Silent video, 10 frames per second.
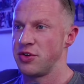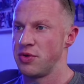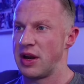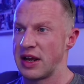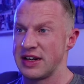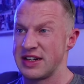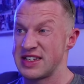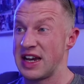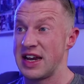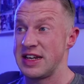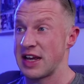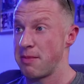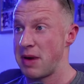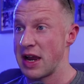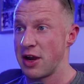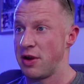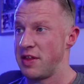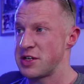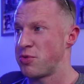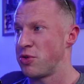And I can decide, I can back out of this
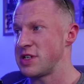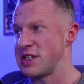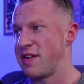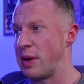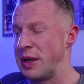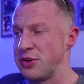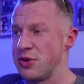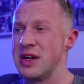process if I want to.